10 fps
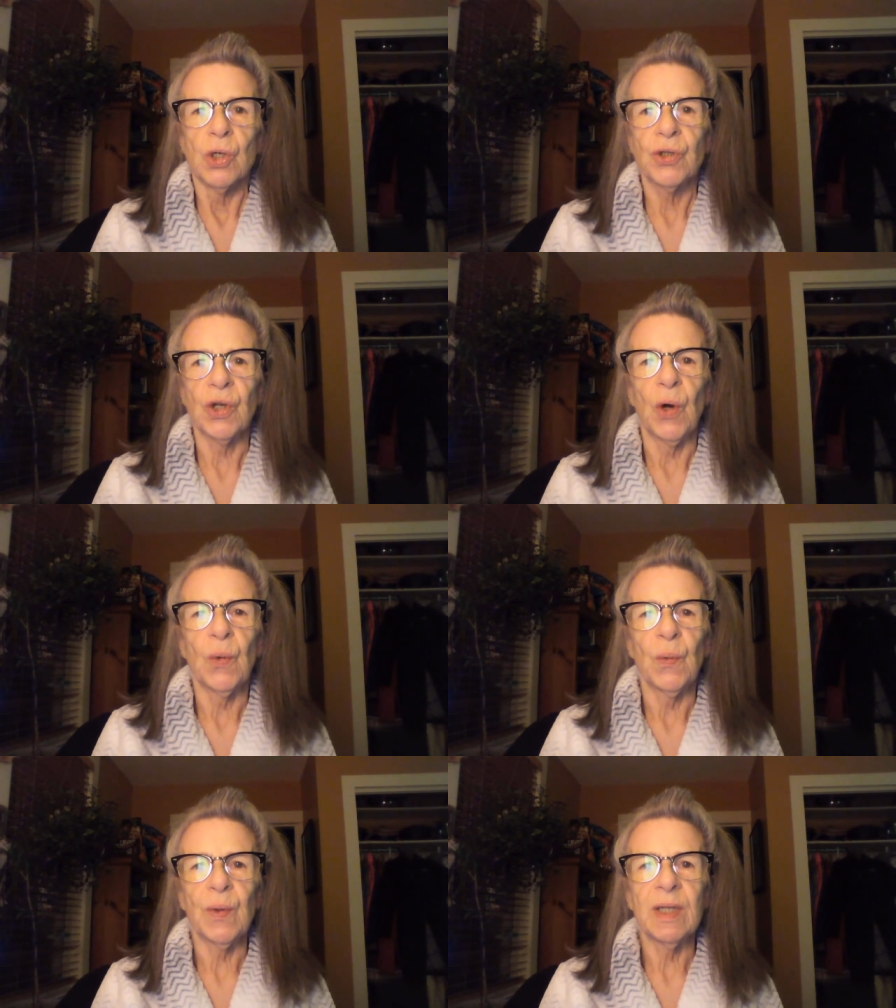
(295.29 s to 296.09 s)

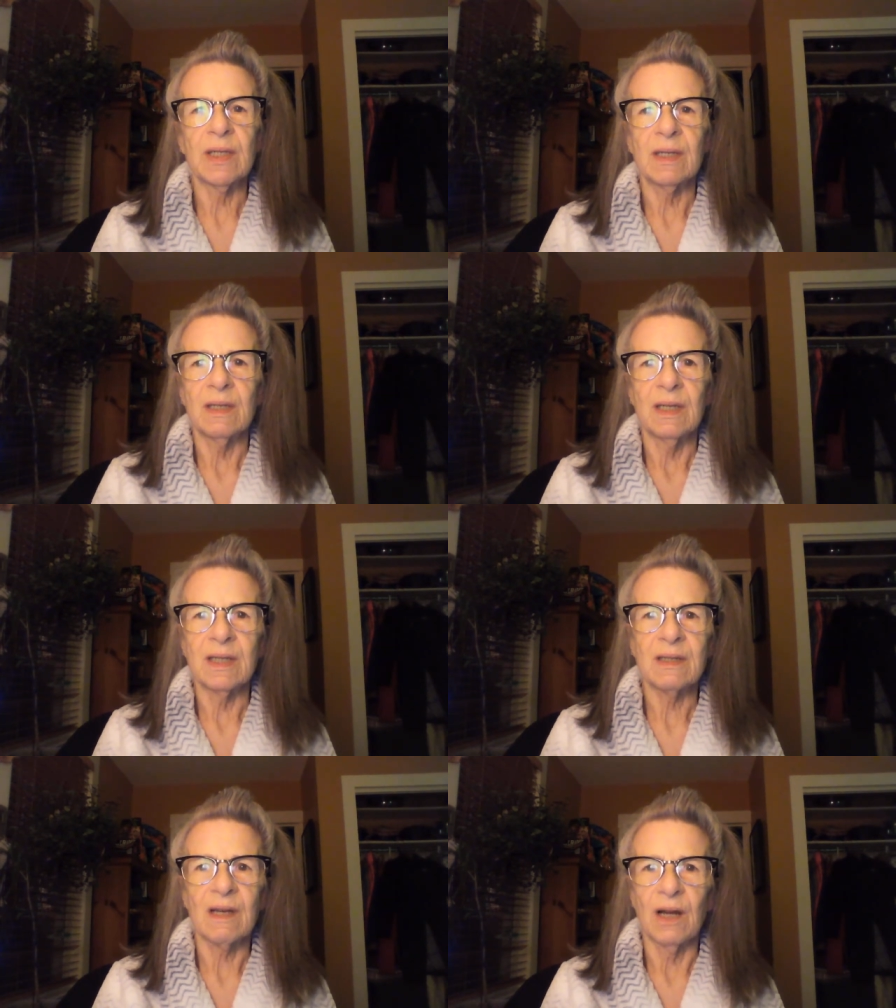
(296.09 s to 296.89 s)
So it
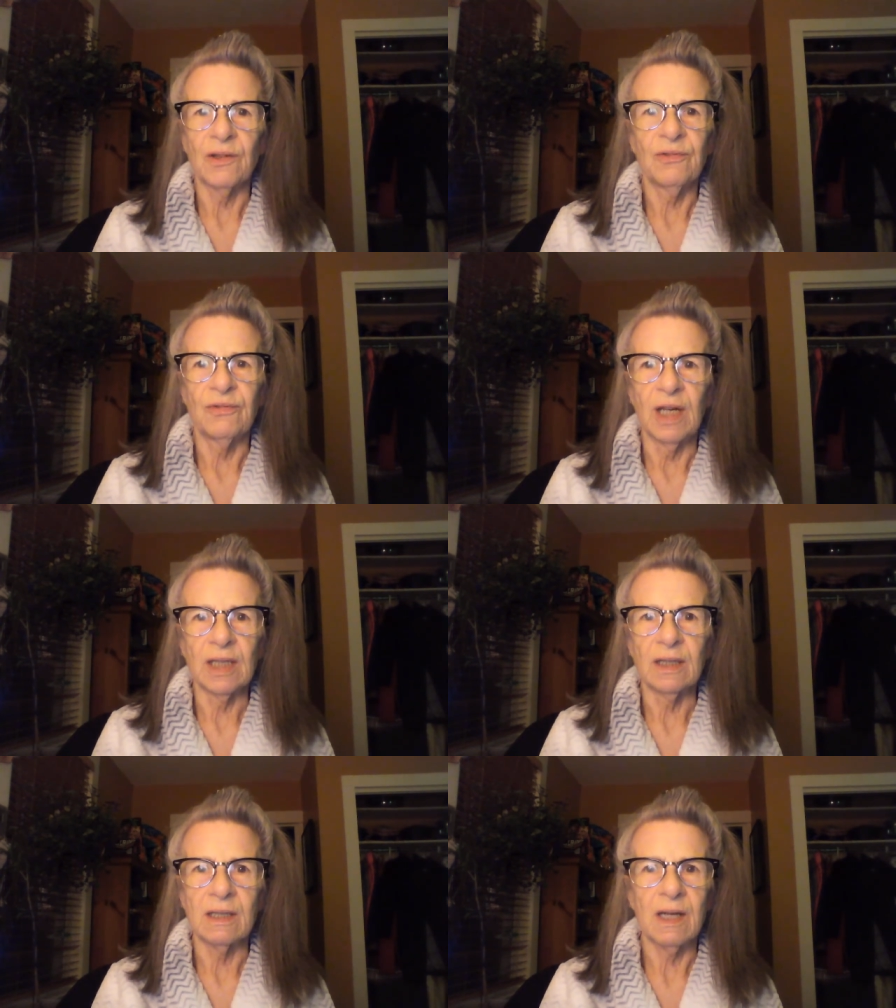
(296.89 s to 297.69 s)
it's kind of
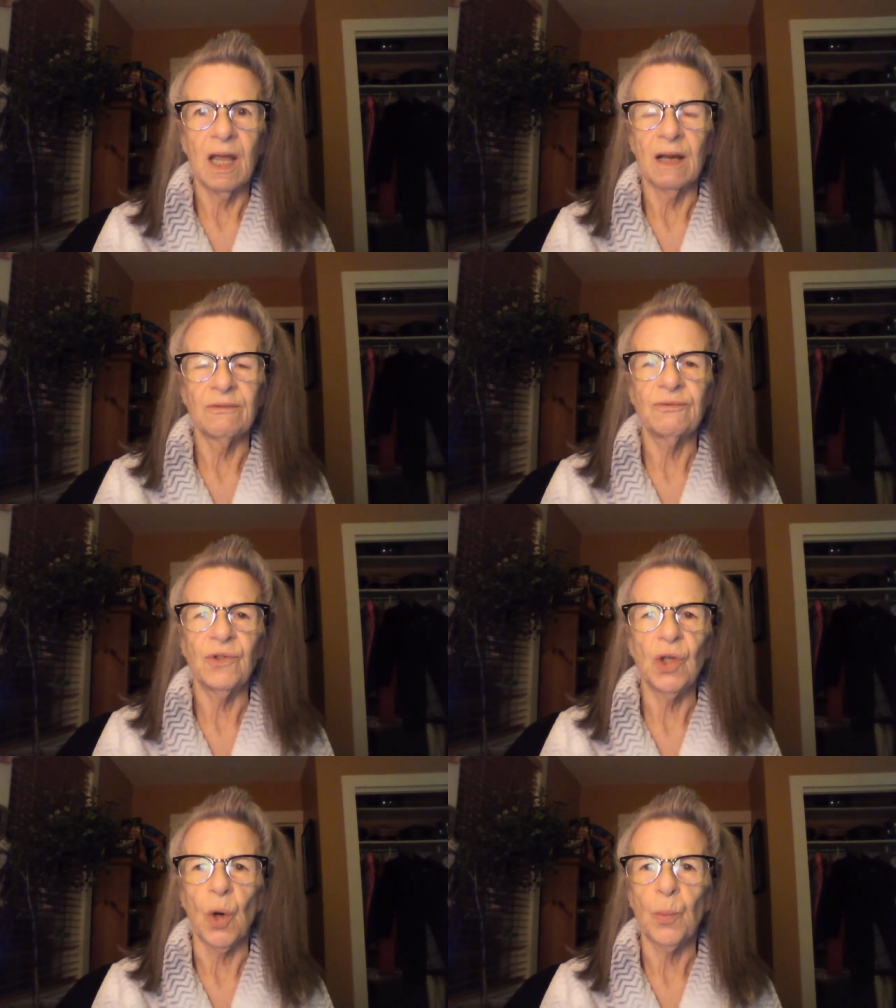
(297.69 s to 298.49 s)
fun to have,
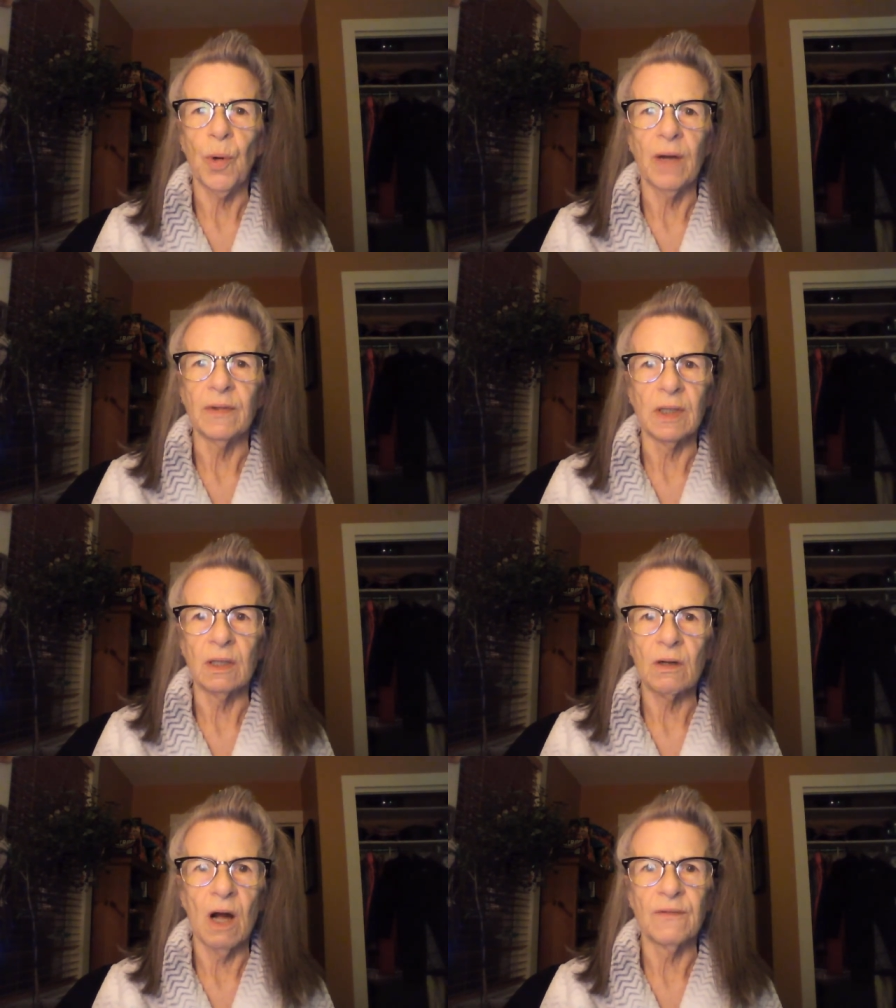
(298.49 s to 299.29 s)
you know, private
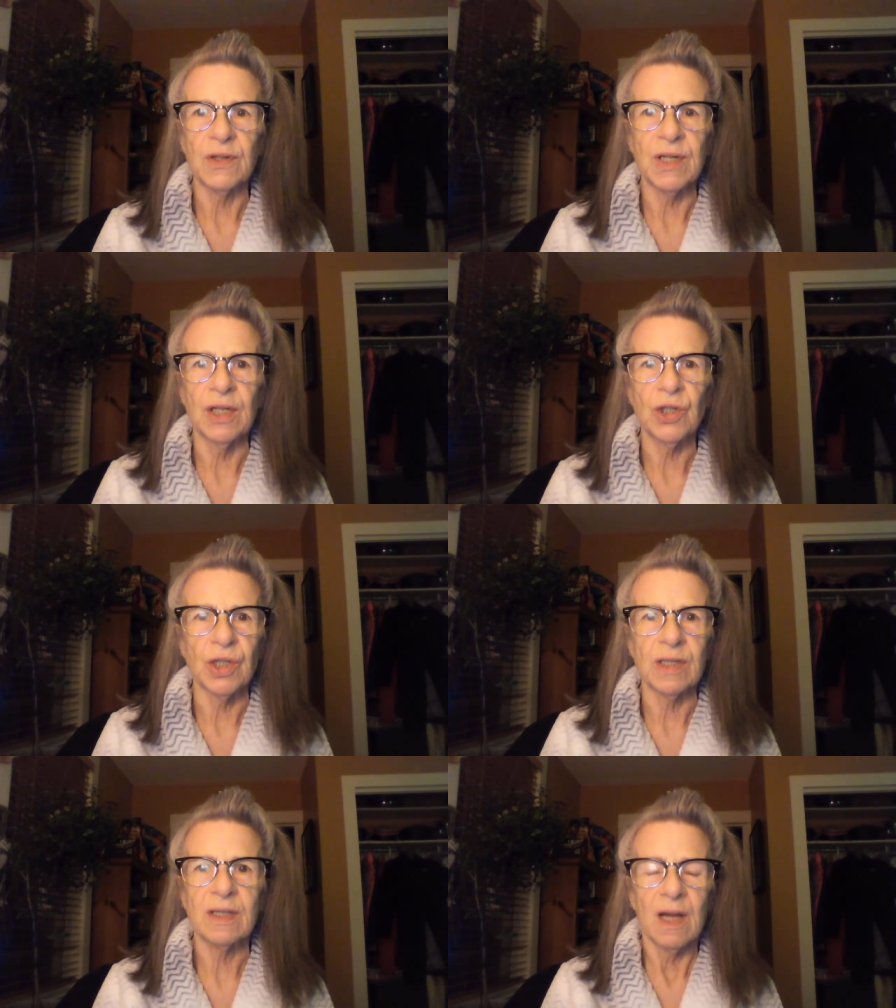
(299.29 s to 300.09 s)
little
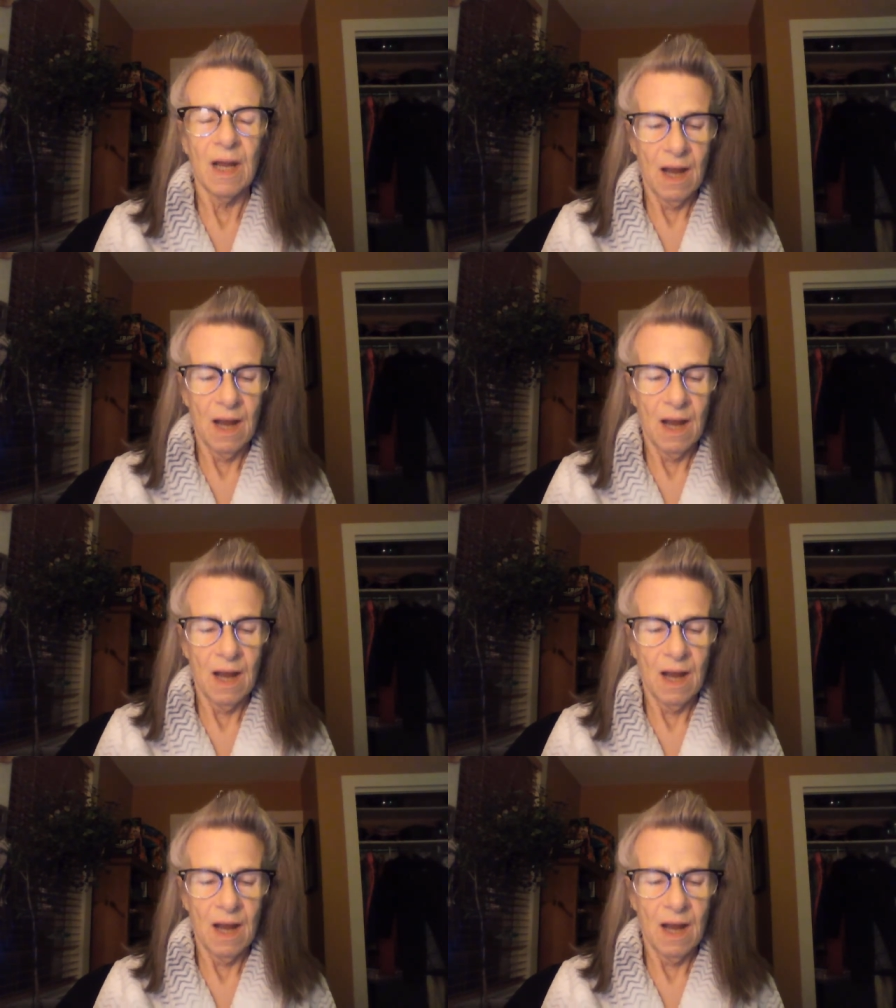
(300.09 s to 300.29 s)
conversations